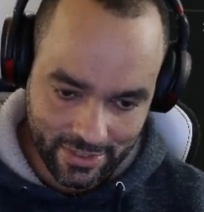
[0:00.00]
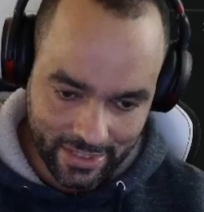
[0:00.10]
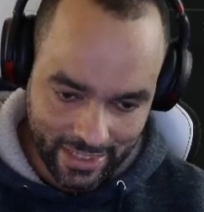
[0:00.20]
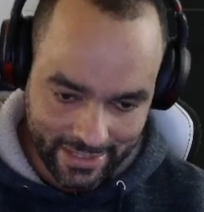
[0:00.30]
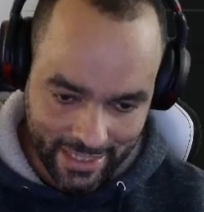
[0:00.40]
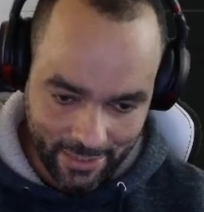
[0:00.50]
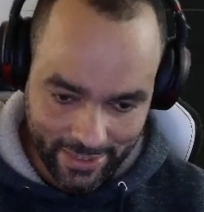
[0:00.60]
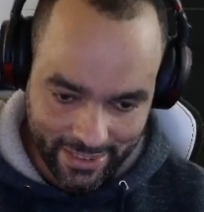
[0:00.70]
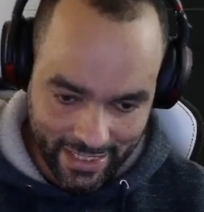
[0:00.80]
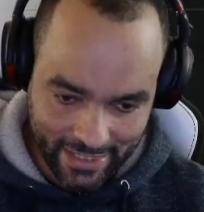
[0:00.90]
And then we
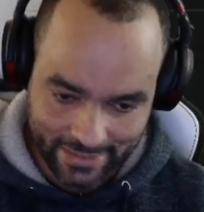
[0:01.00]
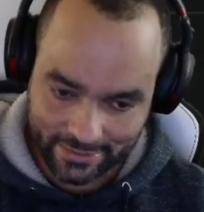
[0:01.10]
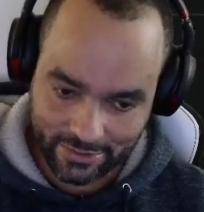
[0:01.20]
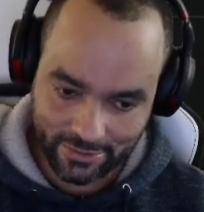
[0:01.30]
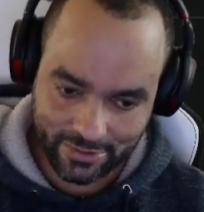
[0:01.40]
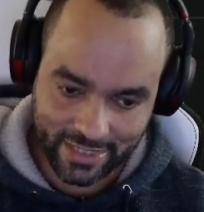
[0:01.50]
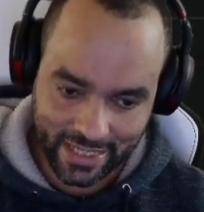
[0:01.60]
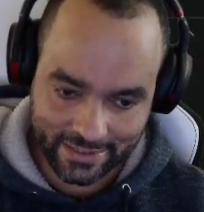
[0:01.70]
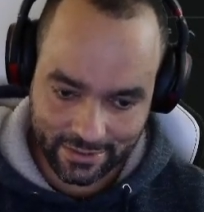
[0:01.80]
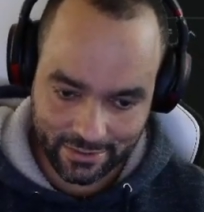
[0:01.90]
can use
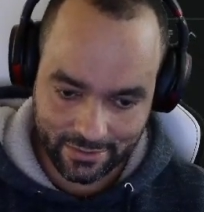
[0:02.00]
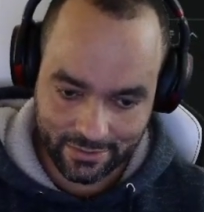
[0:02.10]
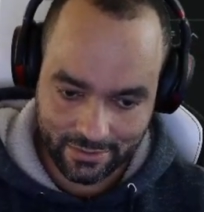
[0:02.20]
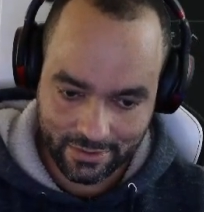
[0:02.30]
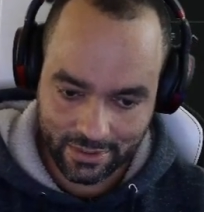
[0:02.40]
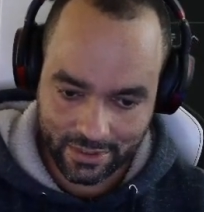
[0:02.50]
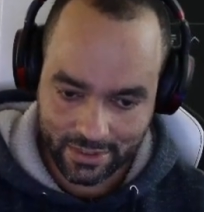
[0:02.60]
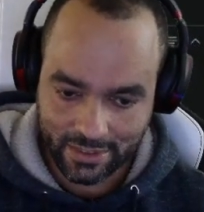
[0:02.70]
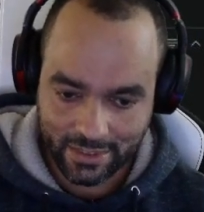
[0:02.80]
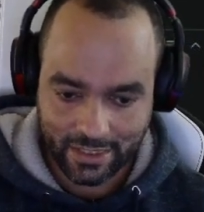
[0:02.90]
that to
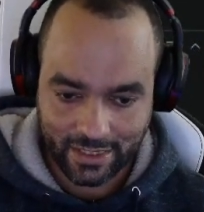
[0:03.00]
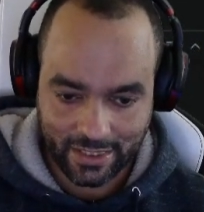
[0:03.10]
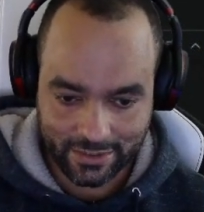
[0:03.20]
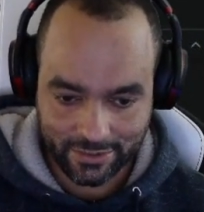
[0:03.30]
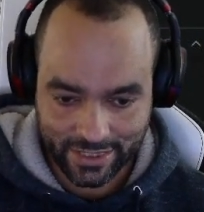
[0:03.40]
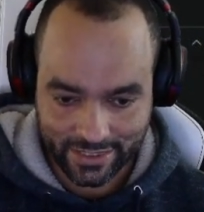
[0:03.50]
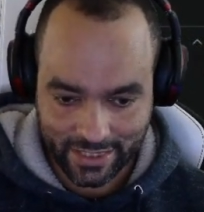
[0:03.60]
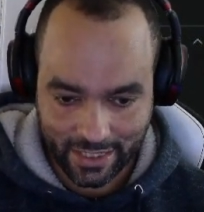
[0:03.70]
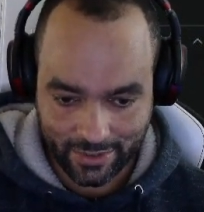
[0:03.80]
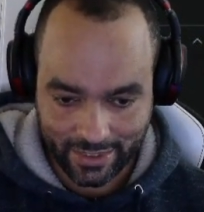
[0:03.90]
address in
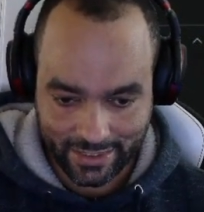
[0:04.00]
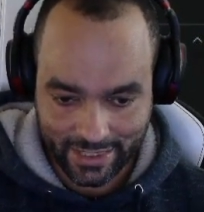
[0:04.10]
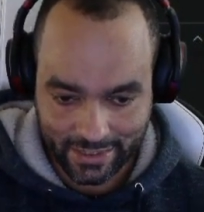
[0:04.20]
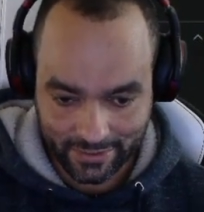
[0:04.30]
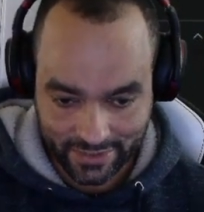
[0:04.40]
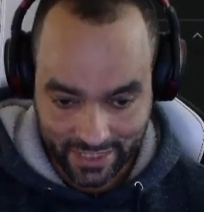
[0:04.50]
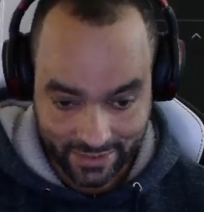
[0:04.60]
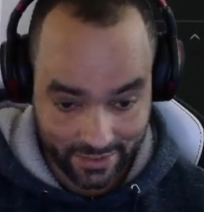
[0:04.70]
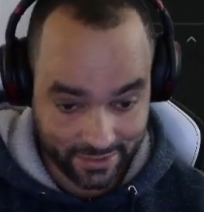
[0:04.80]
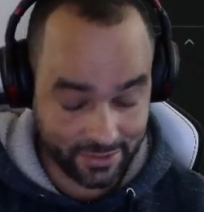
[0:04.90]
our index of
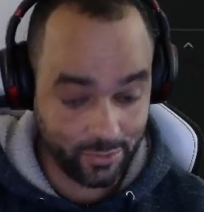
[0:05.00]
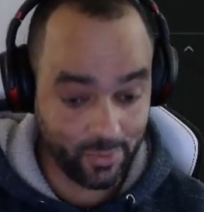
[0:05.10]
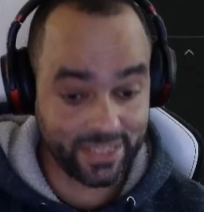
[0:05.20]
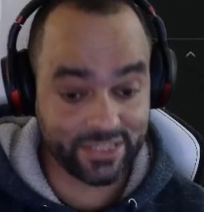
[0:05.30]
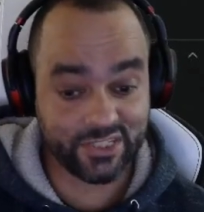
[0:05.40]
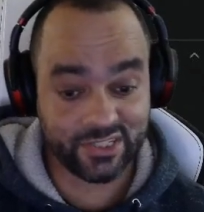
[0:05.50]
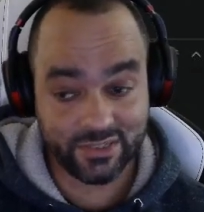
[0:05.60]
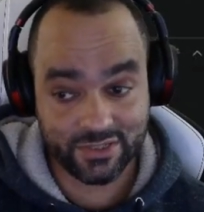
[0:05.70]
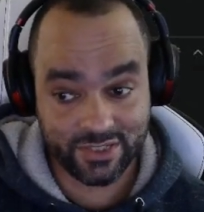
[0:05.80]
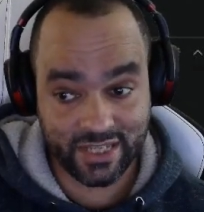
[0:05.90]
senders to which
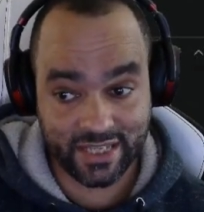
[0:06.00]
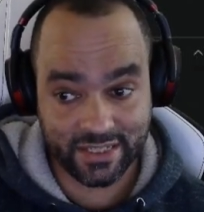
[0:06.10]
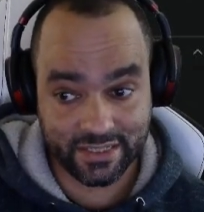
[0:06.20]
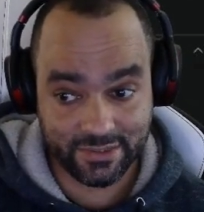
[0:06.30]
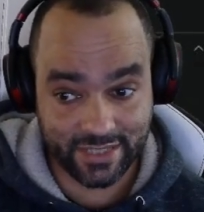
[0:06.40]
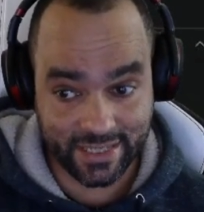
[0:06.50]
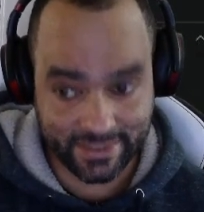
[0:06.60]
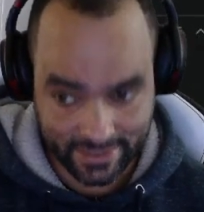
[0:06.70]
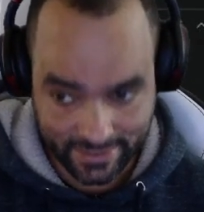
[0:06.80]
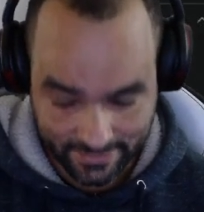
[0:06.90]
sender to send it.